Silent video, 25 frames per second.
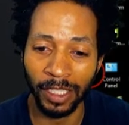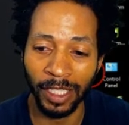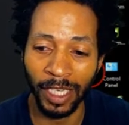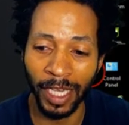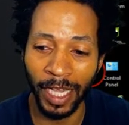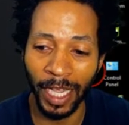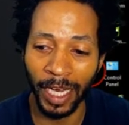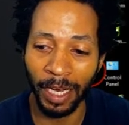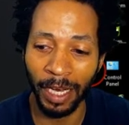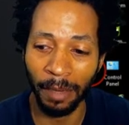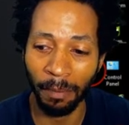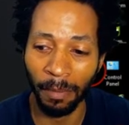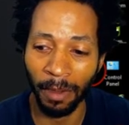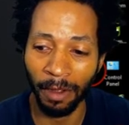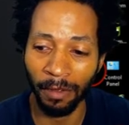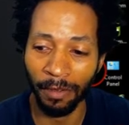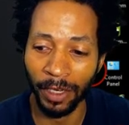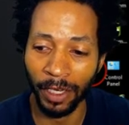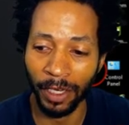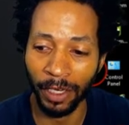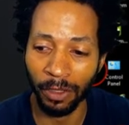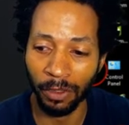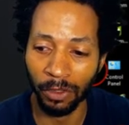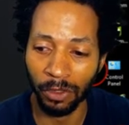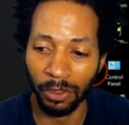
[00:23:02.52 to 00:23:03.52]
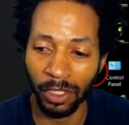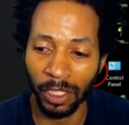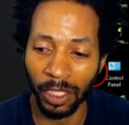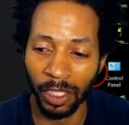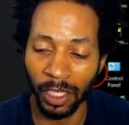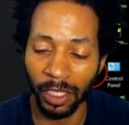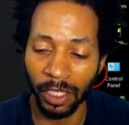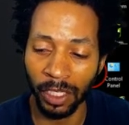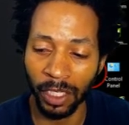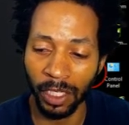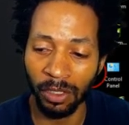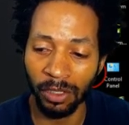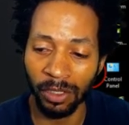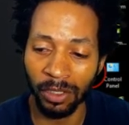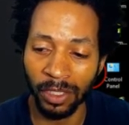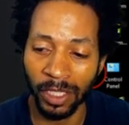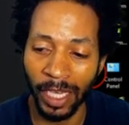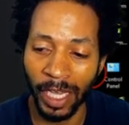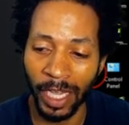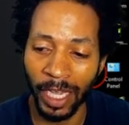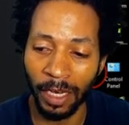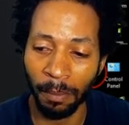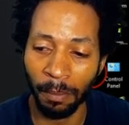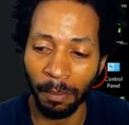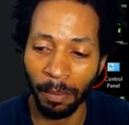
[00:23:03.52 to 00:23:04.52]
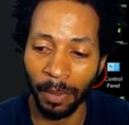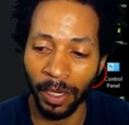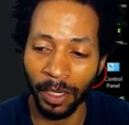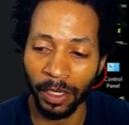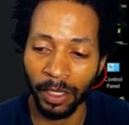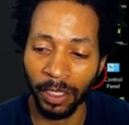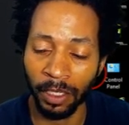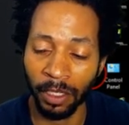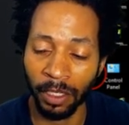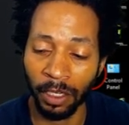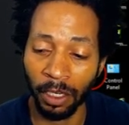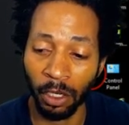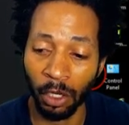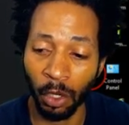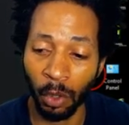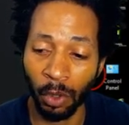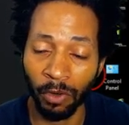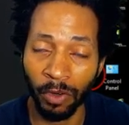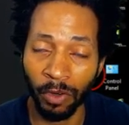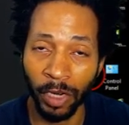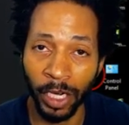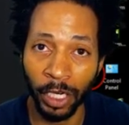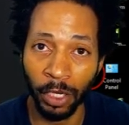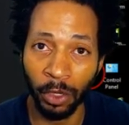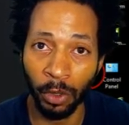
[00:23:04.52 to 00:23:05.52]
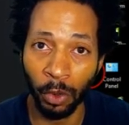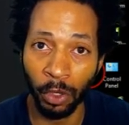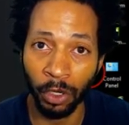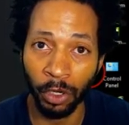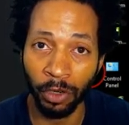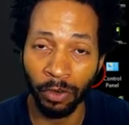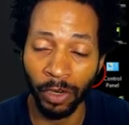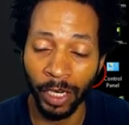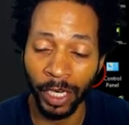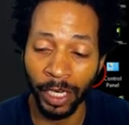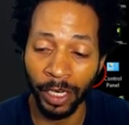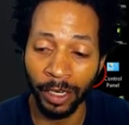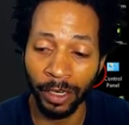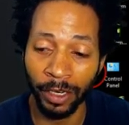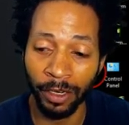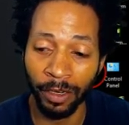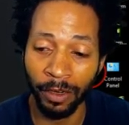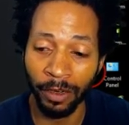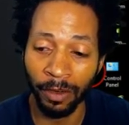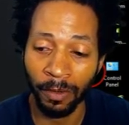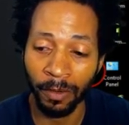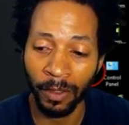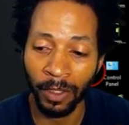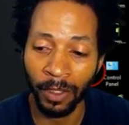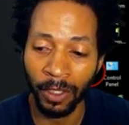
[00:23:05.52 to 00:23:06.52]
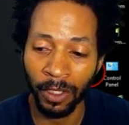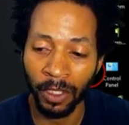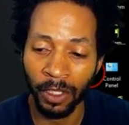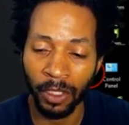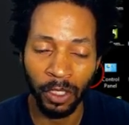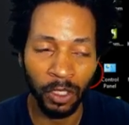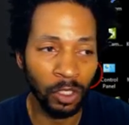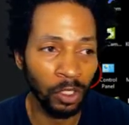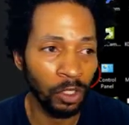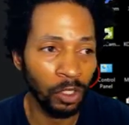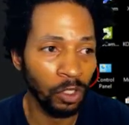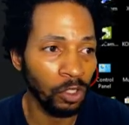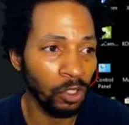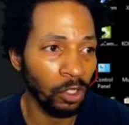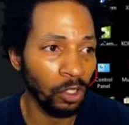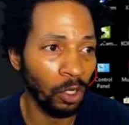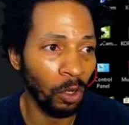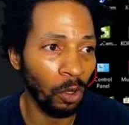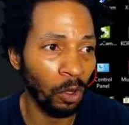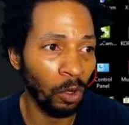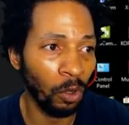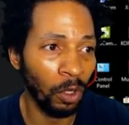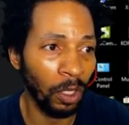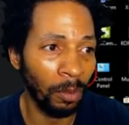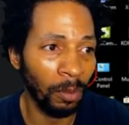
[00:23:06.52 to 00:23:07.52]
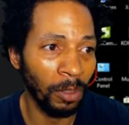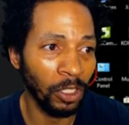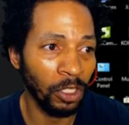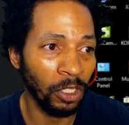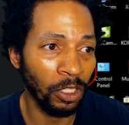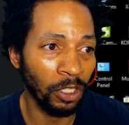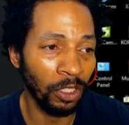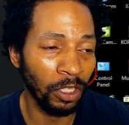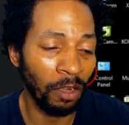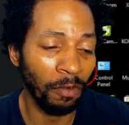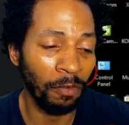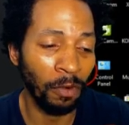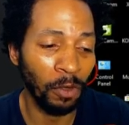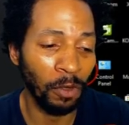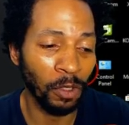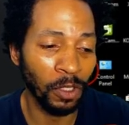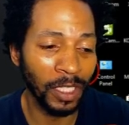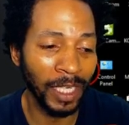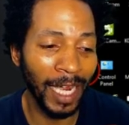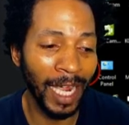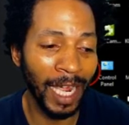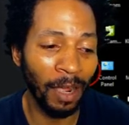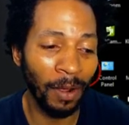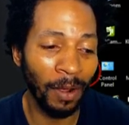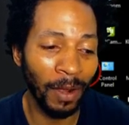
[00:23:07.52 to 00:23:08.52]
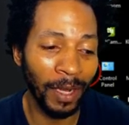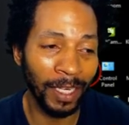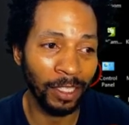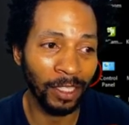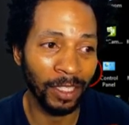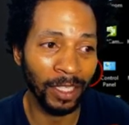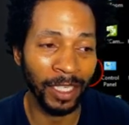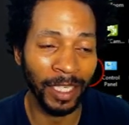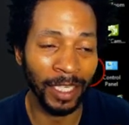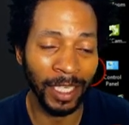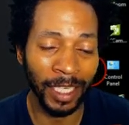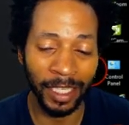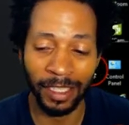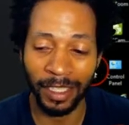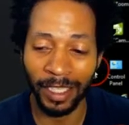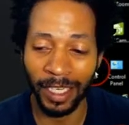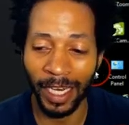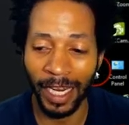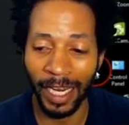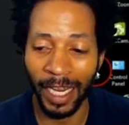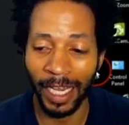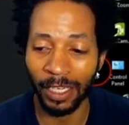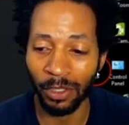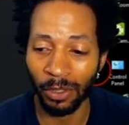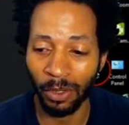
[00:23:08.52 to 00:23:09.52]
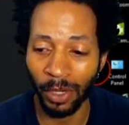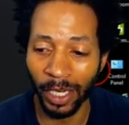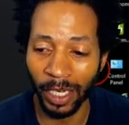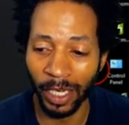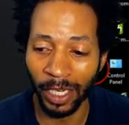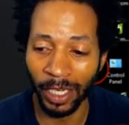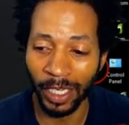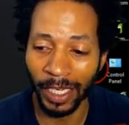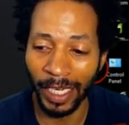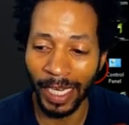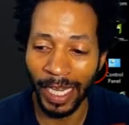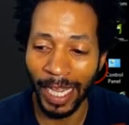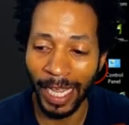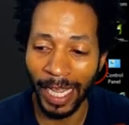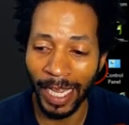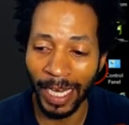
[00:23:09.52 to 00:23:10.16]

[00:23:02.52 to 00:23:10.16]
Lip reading: my videos. So there goes the edit button in the lower right corner right here. So let me show y'all folks how I get to that. So I click edit,